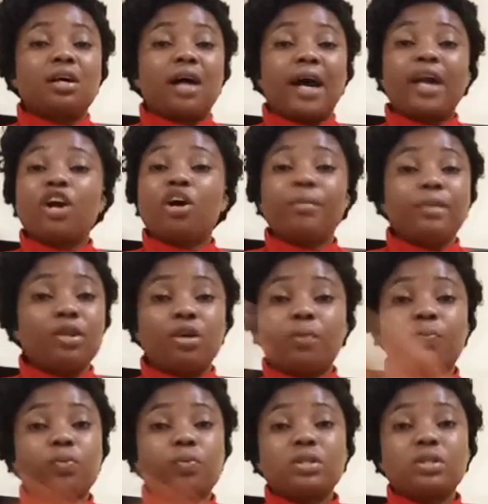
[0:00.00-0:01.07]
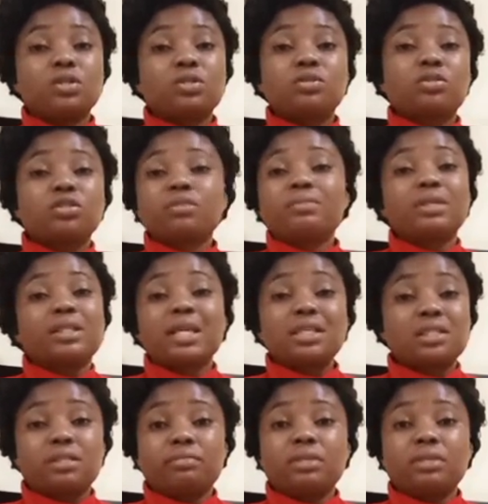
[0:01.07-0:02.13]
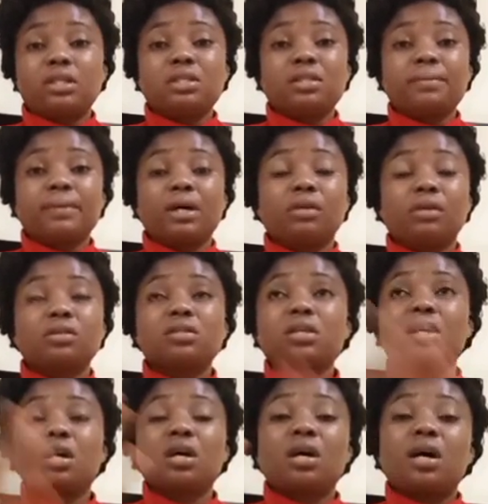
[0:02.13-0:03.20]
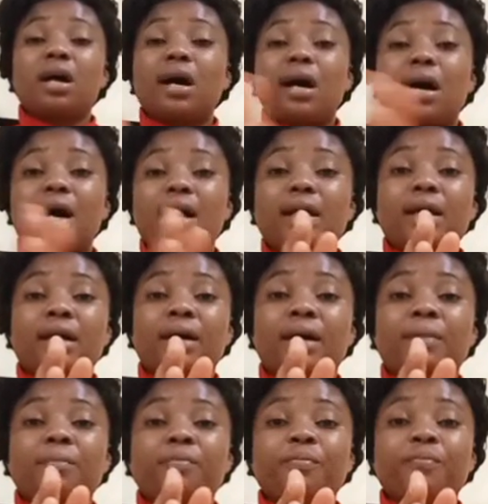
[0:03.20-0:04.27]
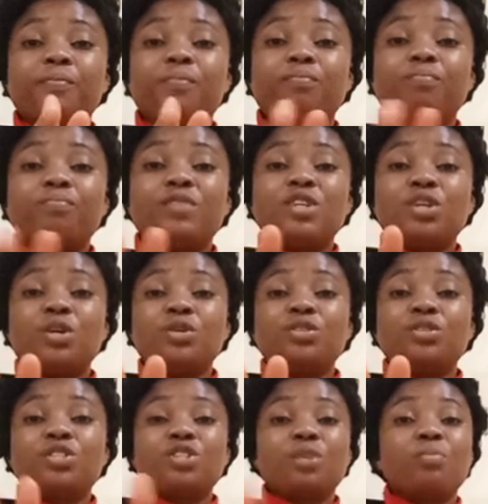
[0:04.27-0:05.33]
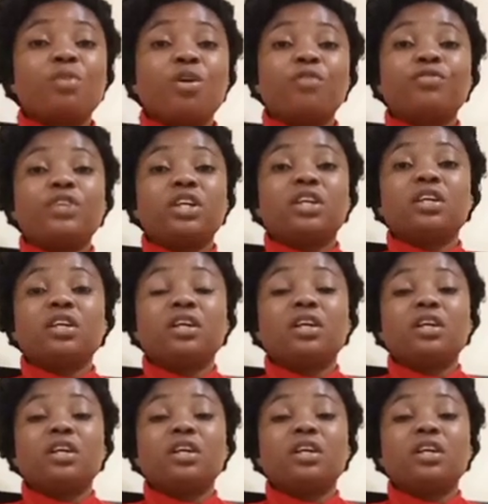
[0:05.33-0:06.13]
are coming up with some testimonies about um some of the